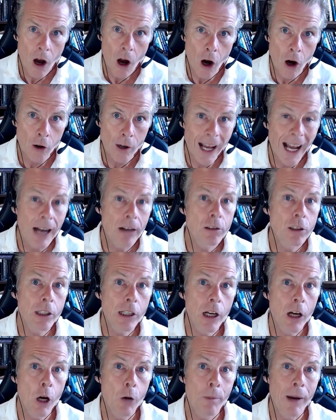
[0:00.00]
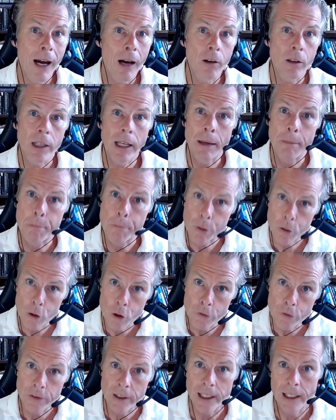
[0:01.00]
on how to go about
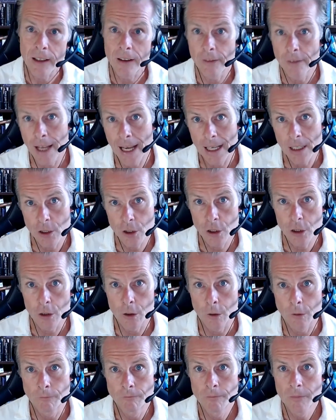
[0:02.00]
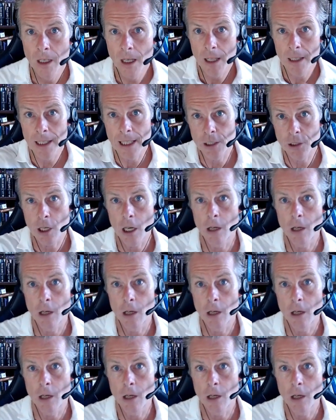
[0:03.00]
improving that too. Let's